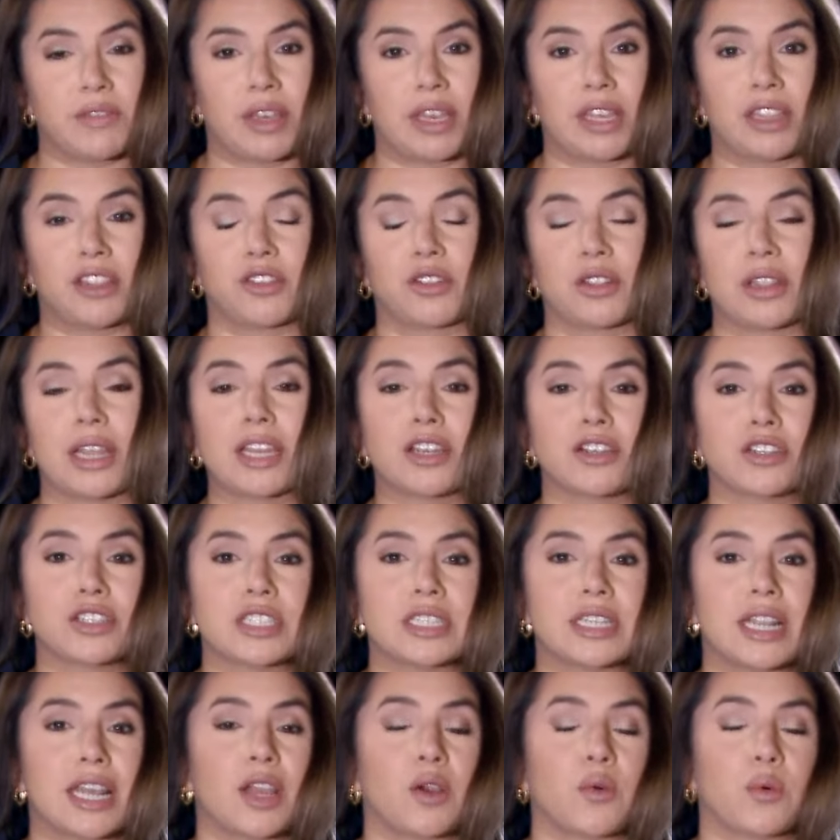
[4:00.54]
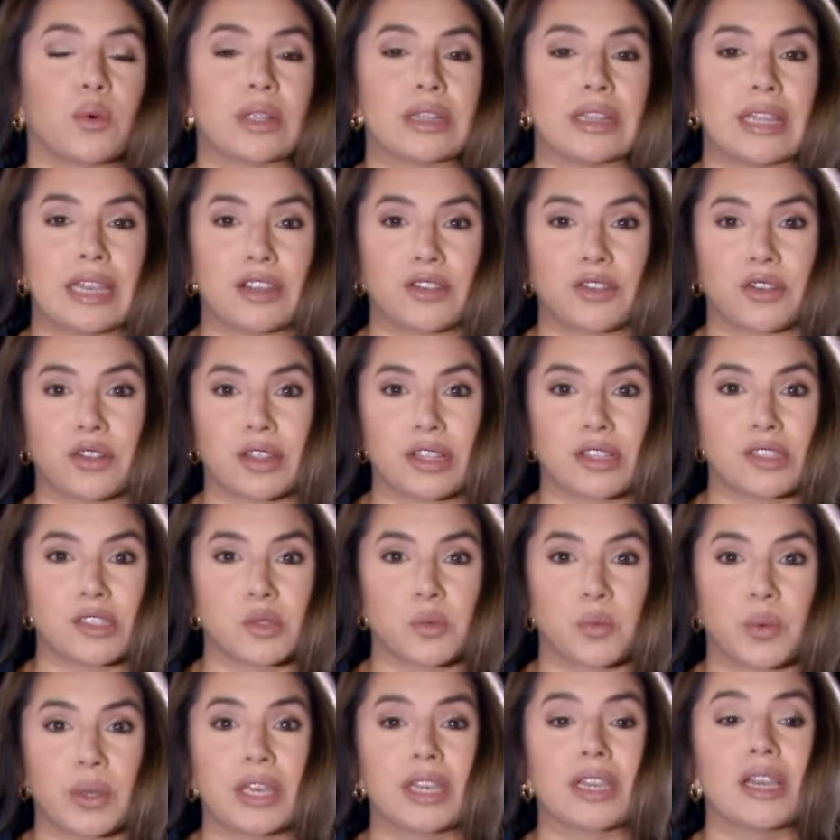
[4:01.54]
it either later today or later
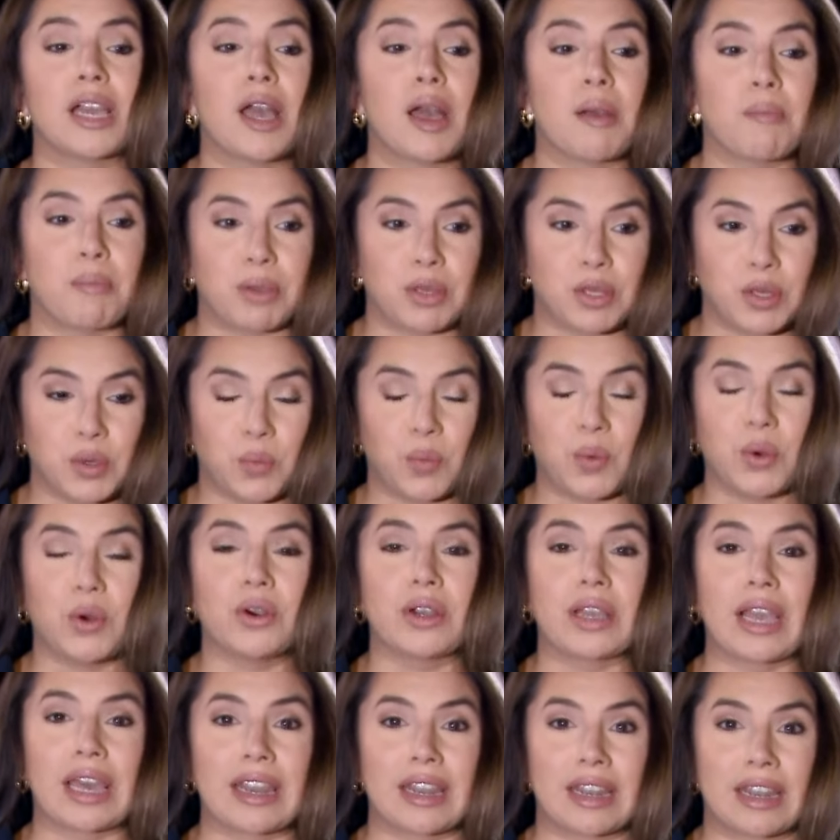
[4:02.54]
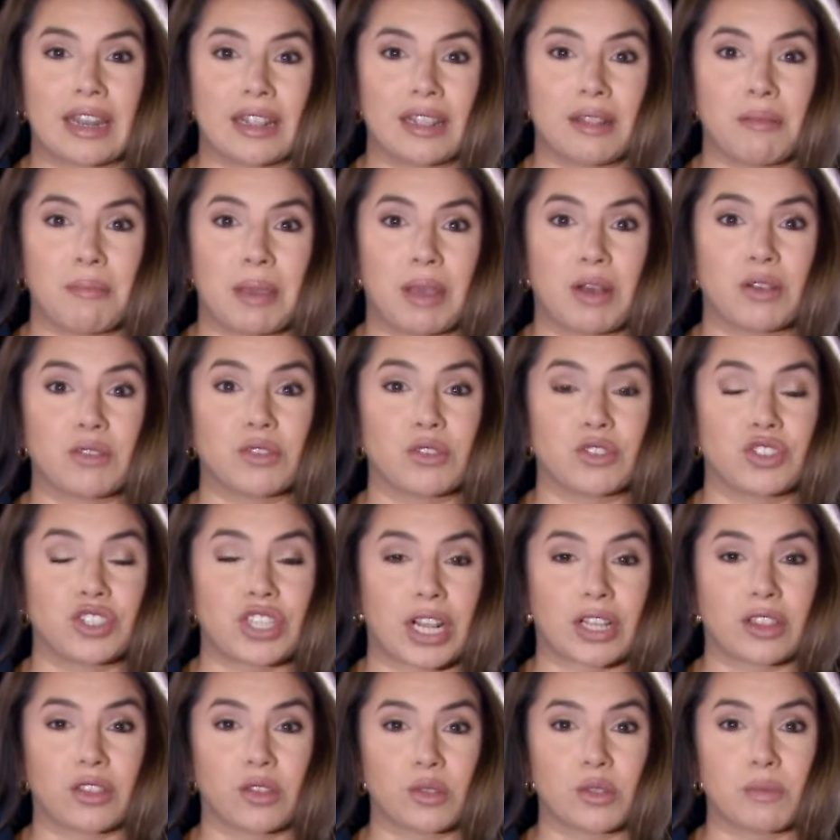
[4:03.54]
this week. But you will get it in the mail, so
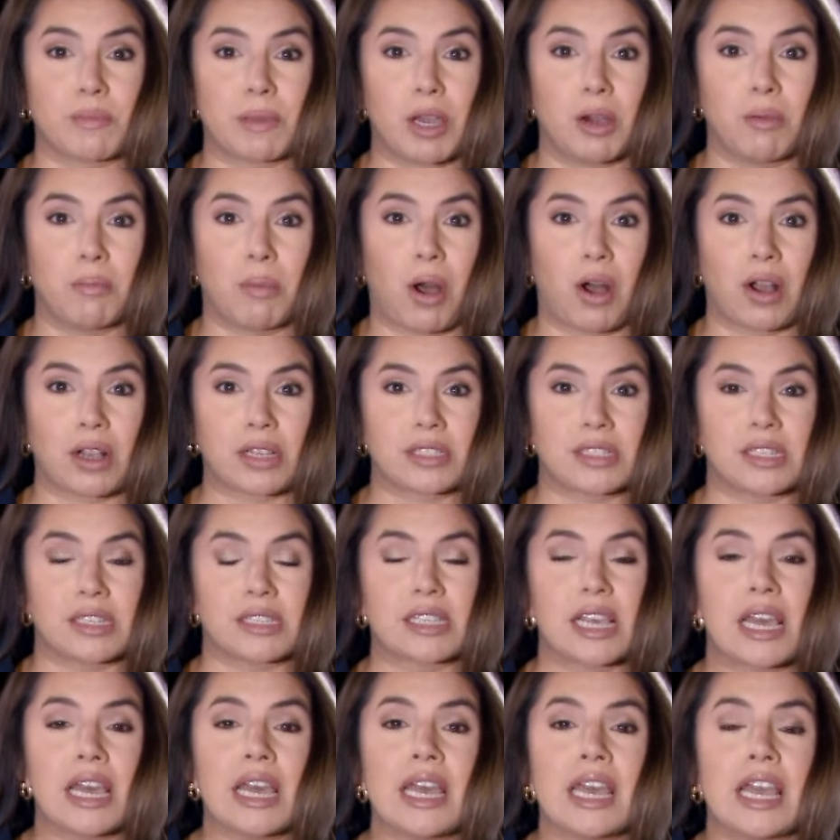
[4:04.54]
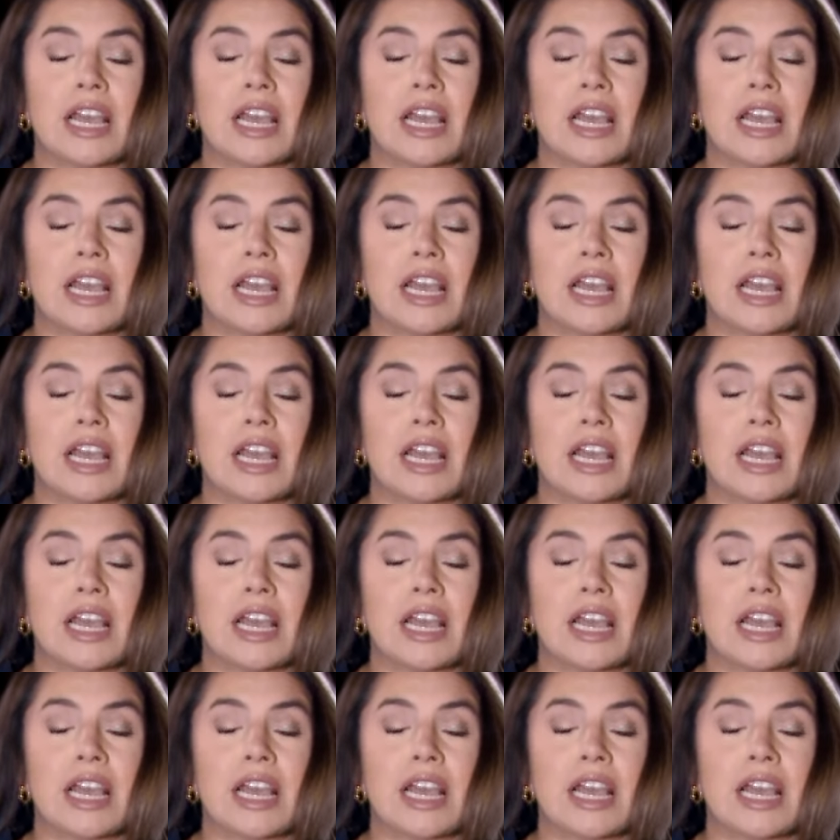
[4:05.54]
check those mailboxes.